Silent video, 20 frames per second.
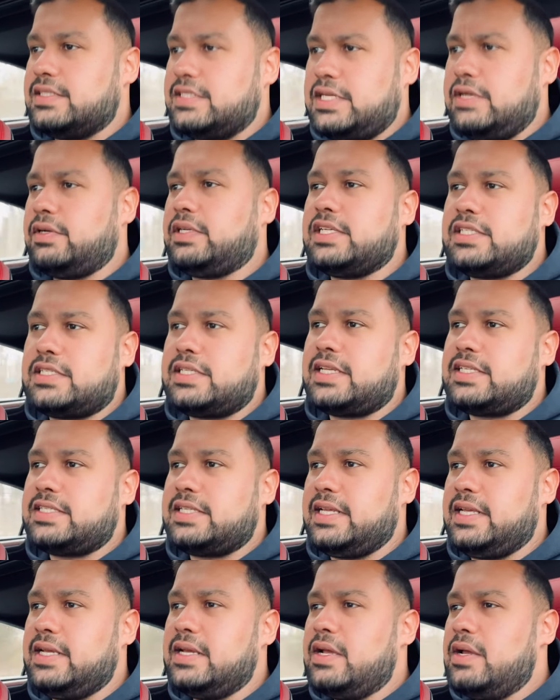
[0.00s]
zero to
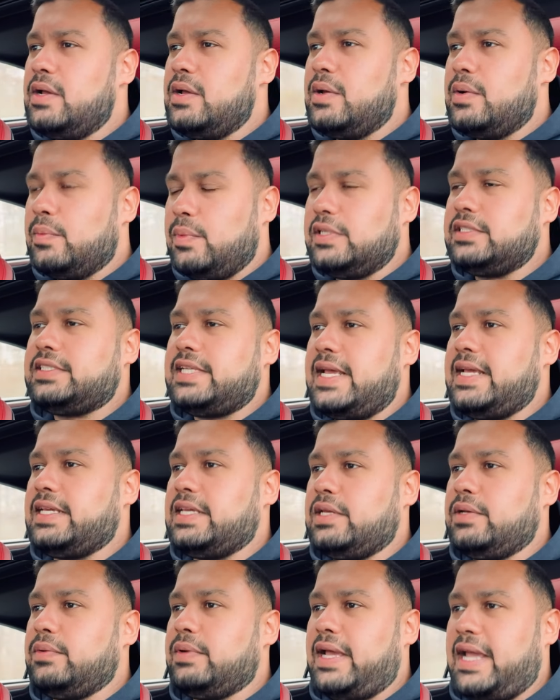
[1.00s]
sixty will take
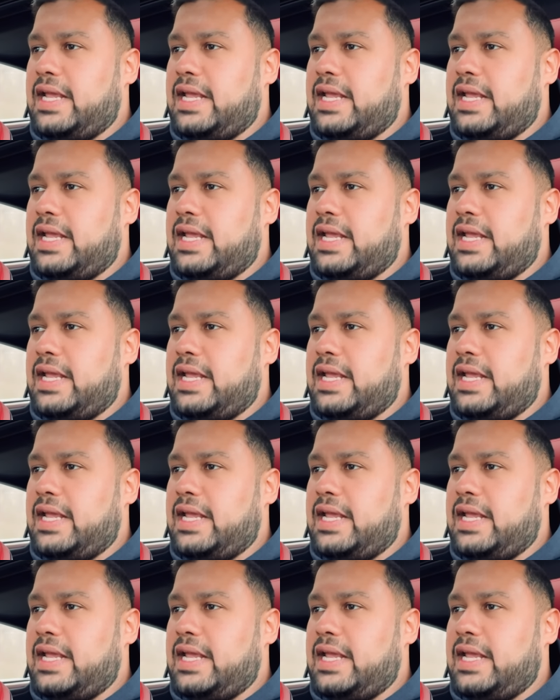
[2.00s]
you